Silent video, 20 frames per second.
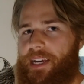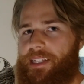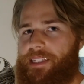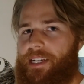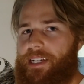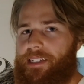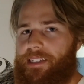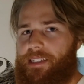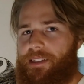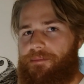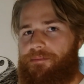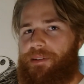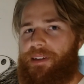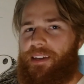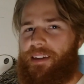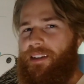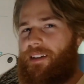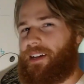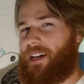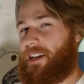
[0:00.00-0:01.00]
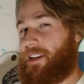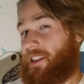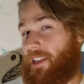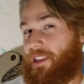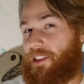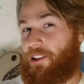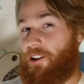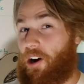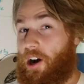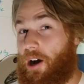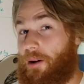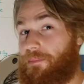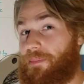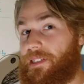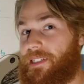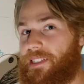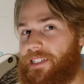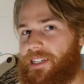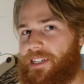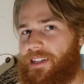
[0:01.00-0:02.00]
it tends to be kind of the
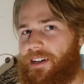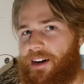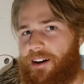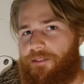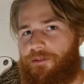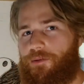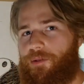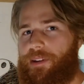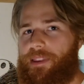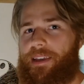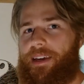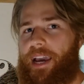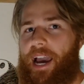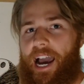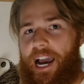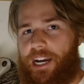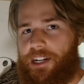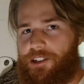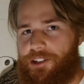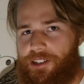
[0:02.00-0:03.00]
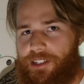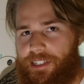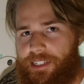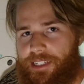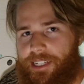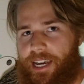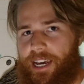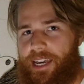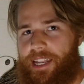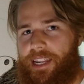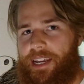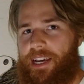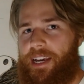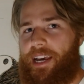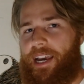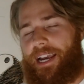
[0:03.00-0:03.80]
opposite of what they actually said.